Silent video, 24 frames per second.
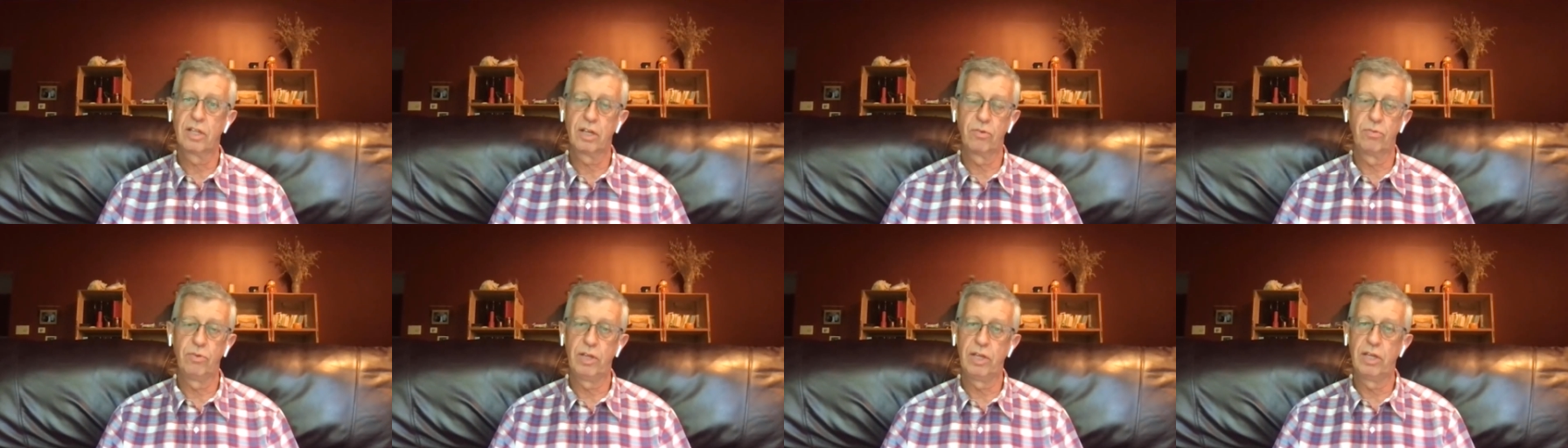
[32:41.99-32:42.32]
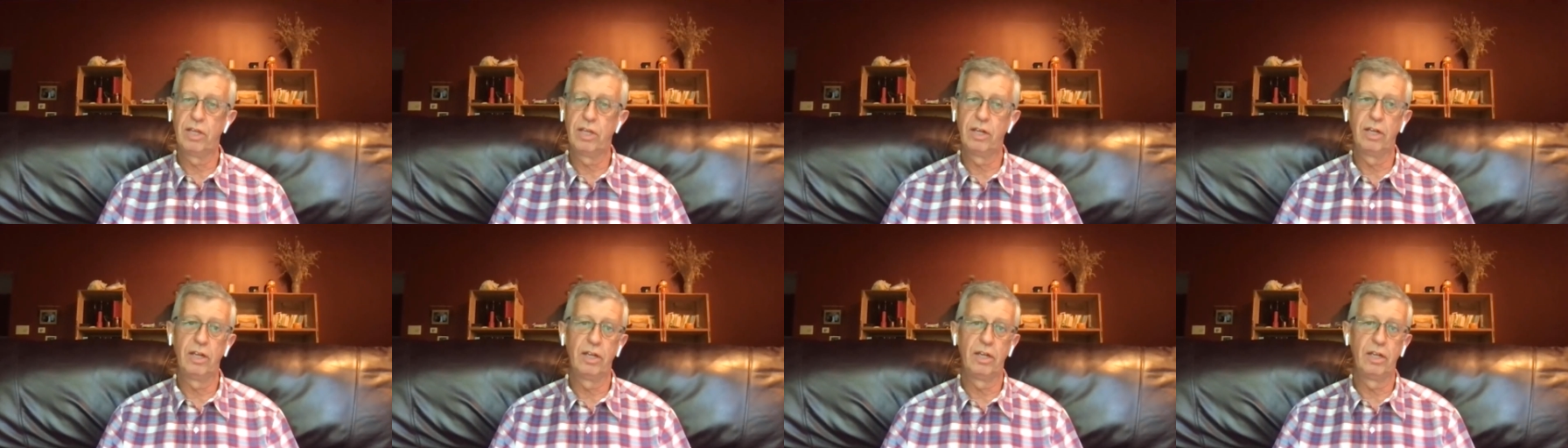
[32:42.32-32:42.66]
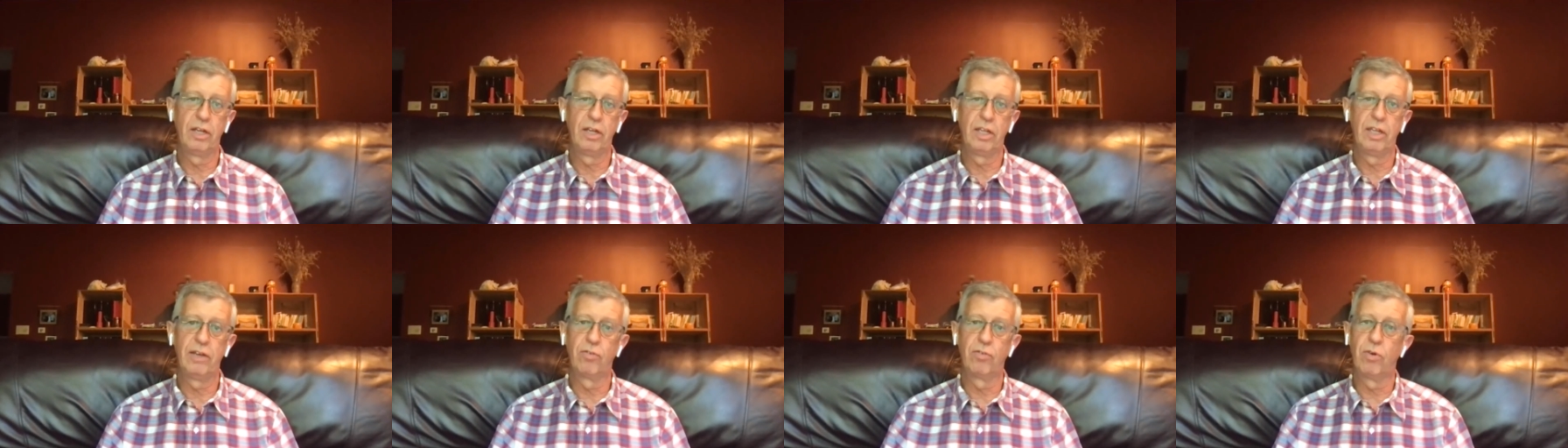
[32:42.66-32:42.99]
Mm. Like we
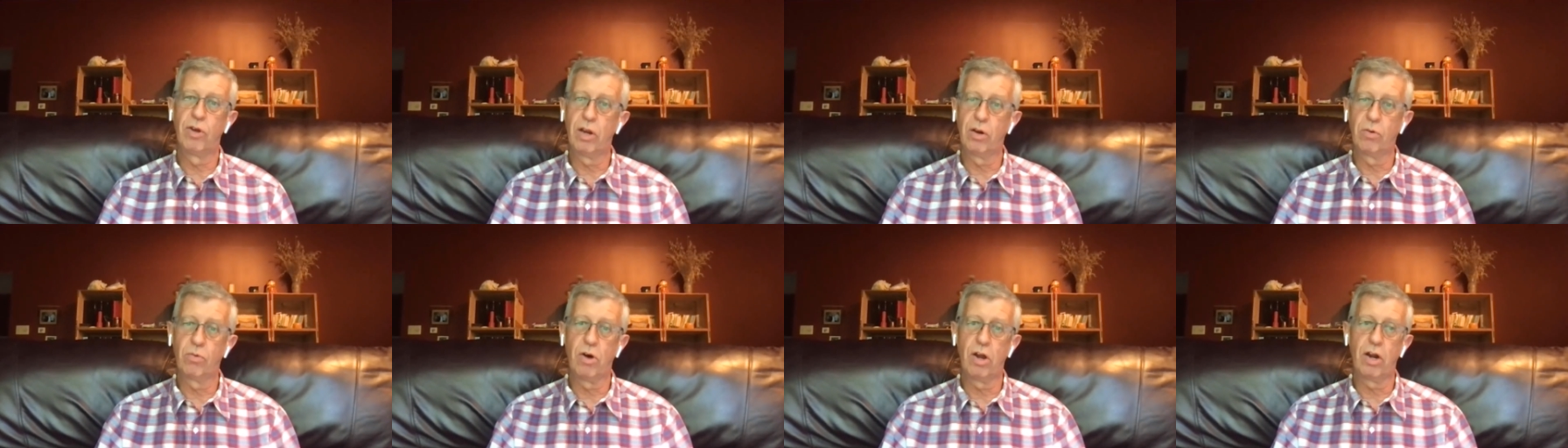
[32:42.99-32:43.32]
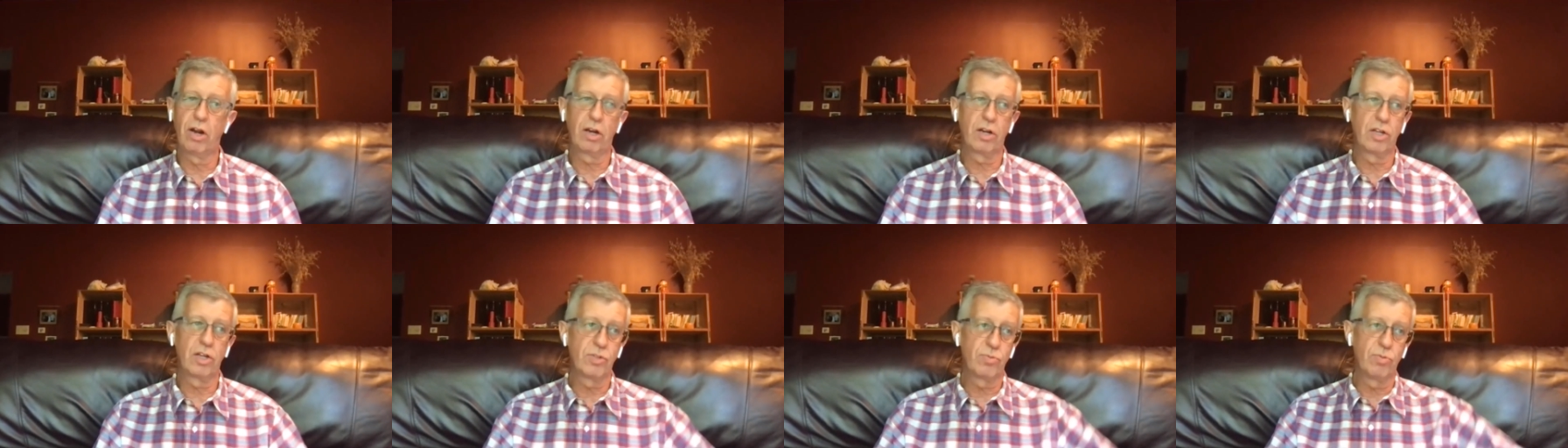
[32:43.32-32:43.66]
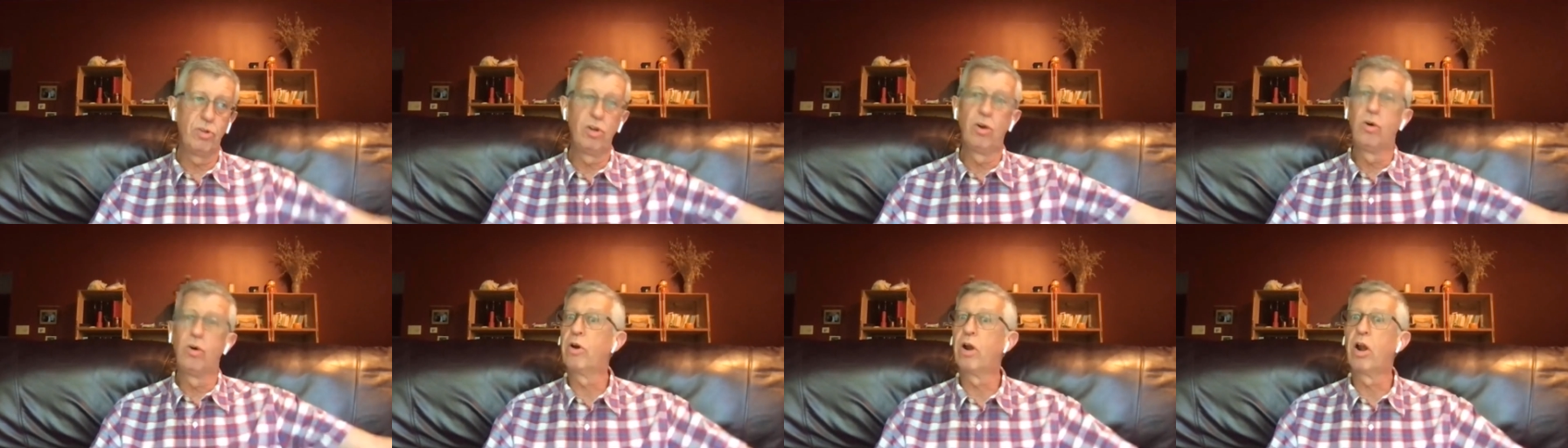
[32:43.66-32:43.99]
can give away our water
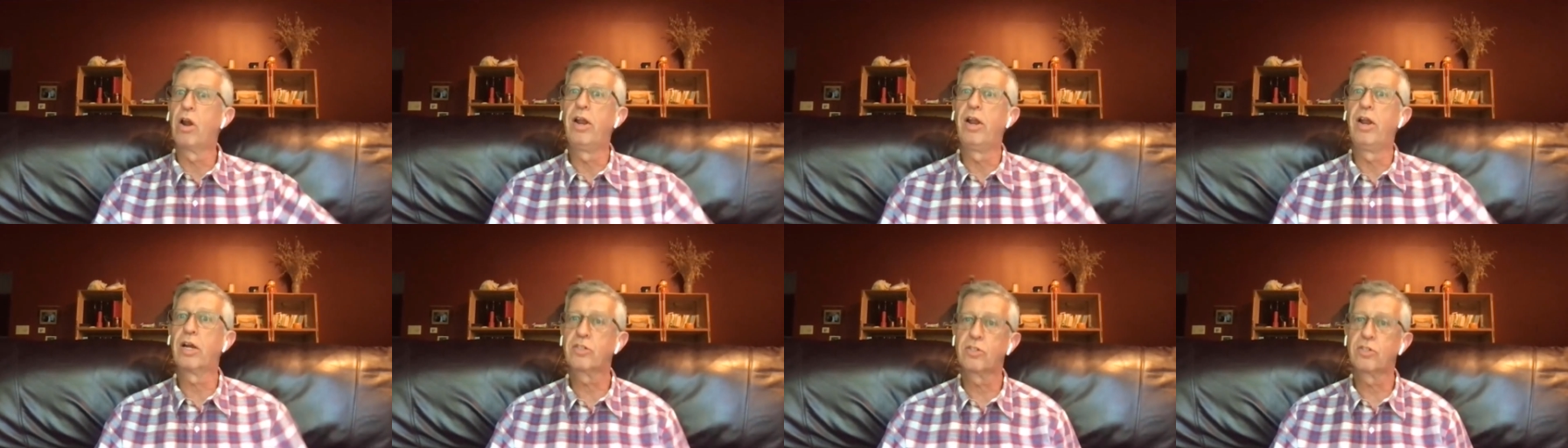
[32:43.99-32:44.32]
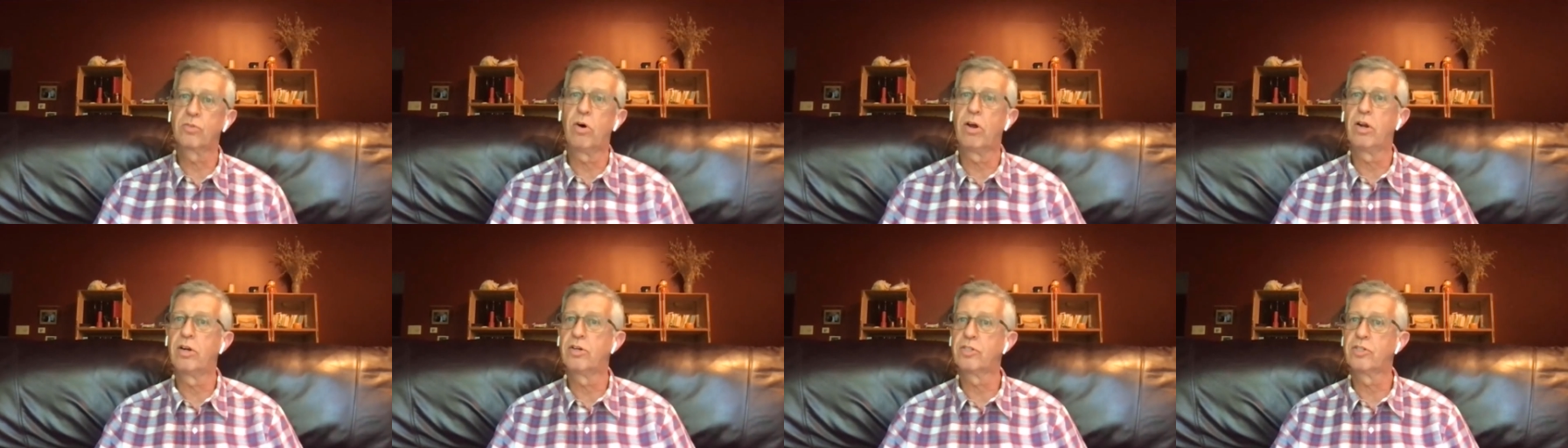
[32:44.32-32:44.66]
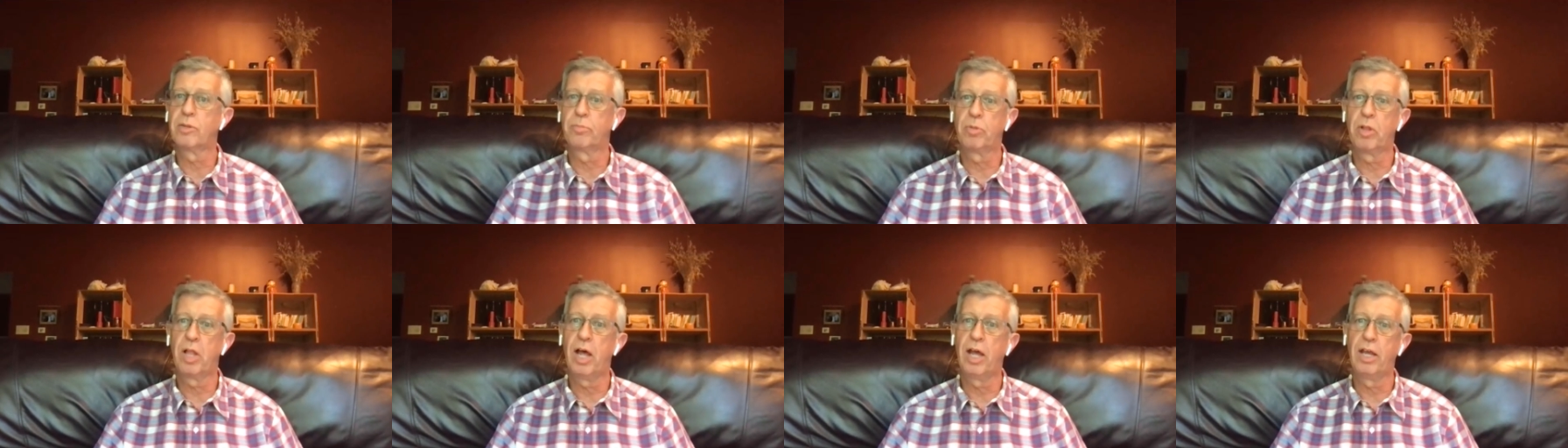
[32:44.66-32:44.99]
because we know where our next
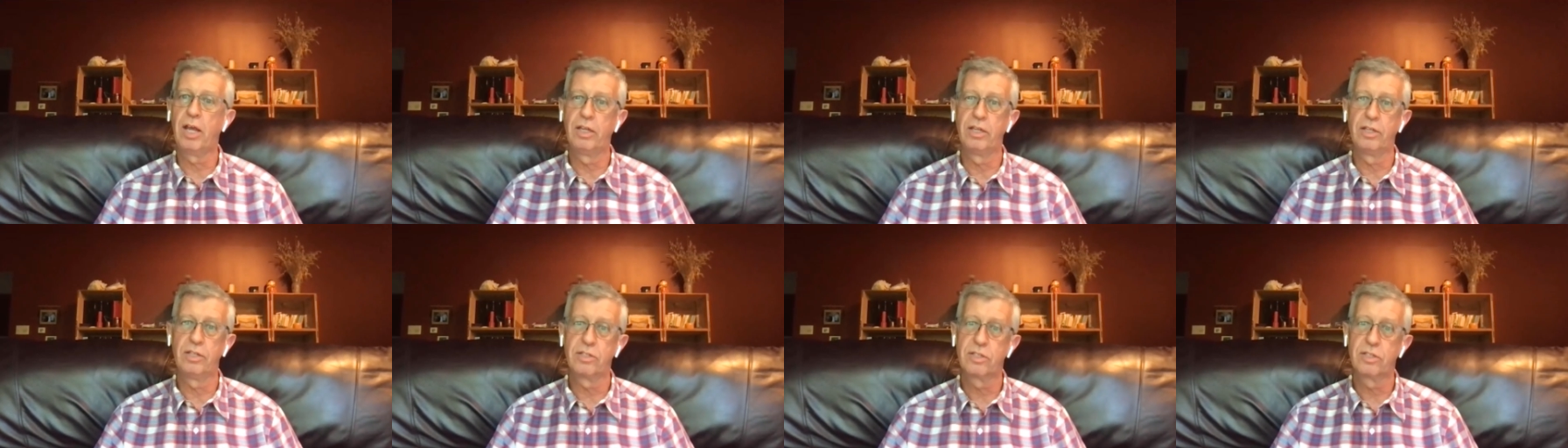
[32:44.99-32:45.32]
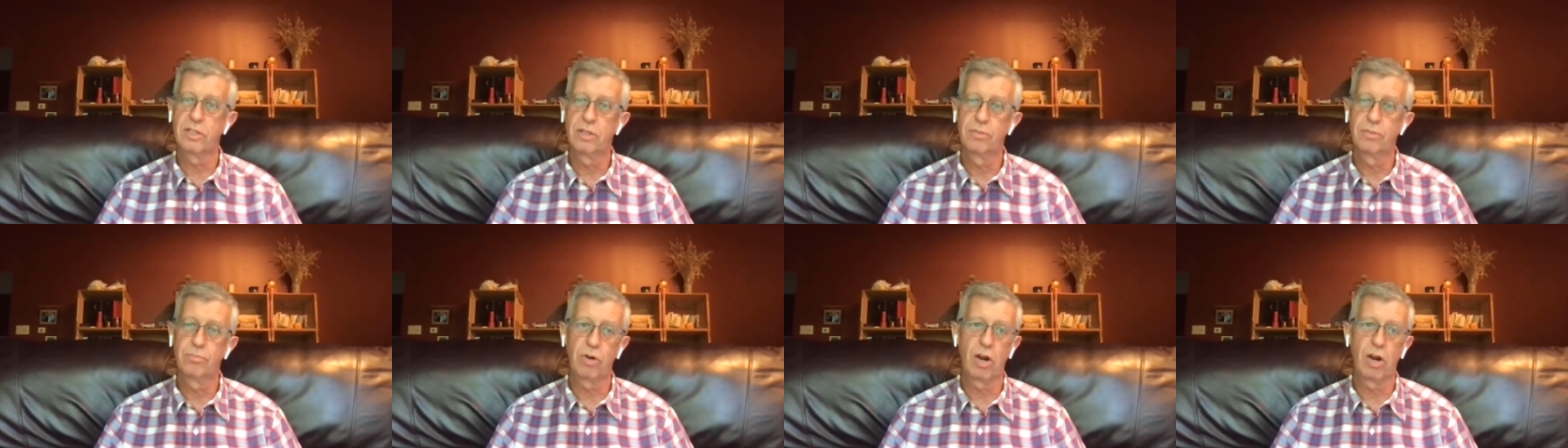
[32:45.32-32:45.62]
water supply yeah. is.